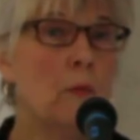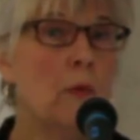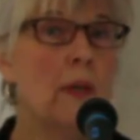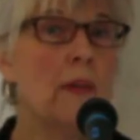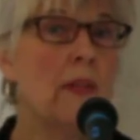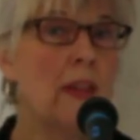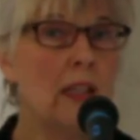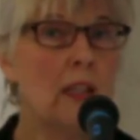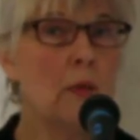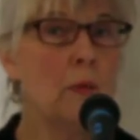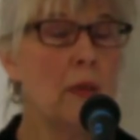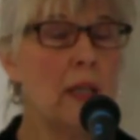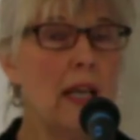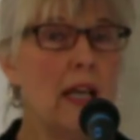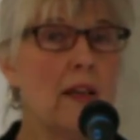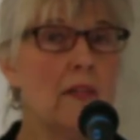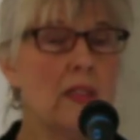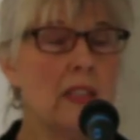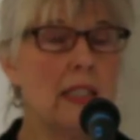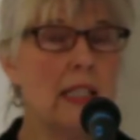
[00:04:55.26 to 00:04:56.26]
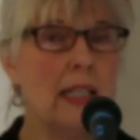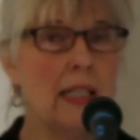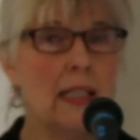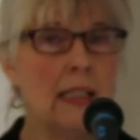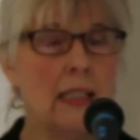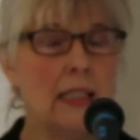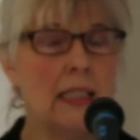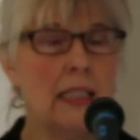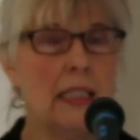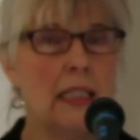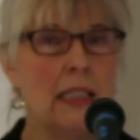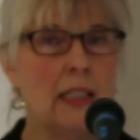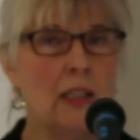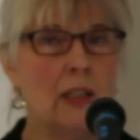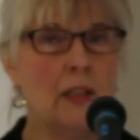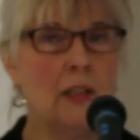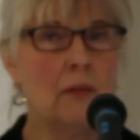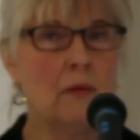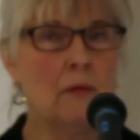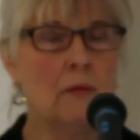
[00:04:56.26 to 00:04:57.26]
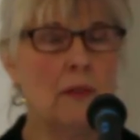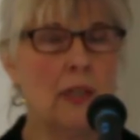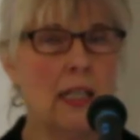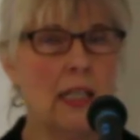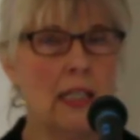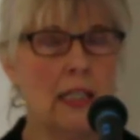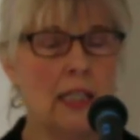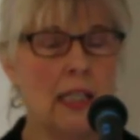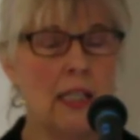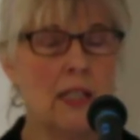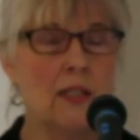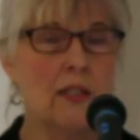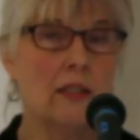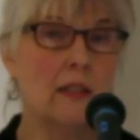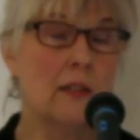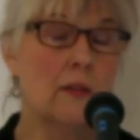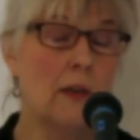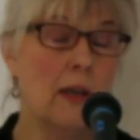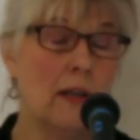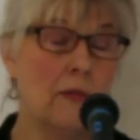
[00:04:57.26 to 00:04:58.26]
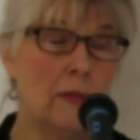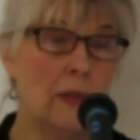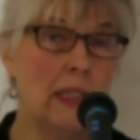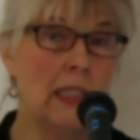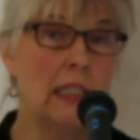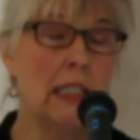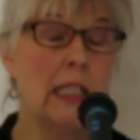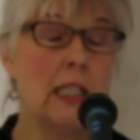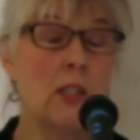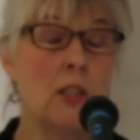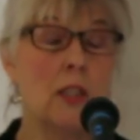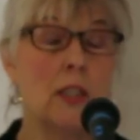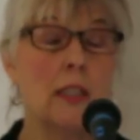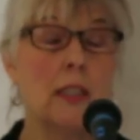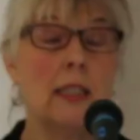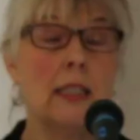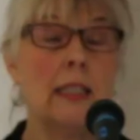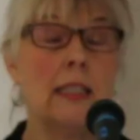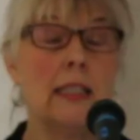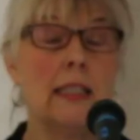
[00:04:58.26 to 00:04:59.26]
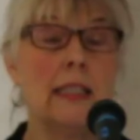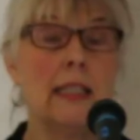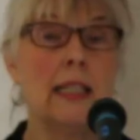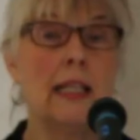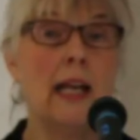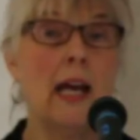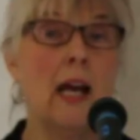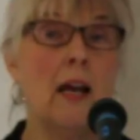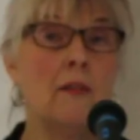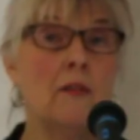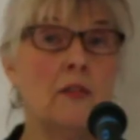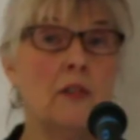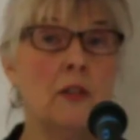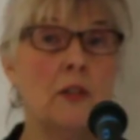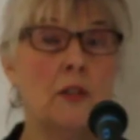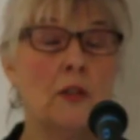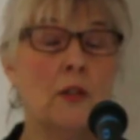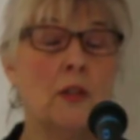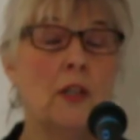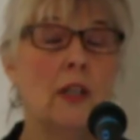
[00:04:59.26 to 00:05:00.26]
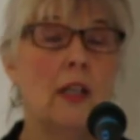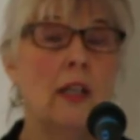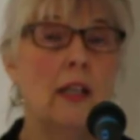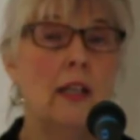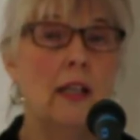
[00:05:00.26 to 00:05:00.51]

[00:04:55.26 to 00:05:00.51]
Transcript: thing that we have said in the regulation, the draft regulation, is that after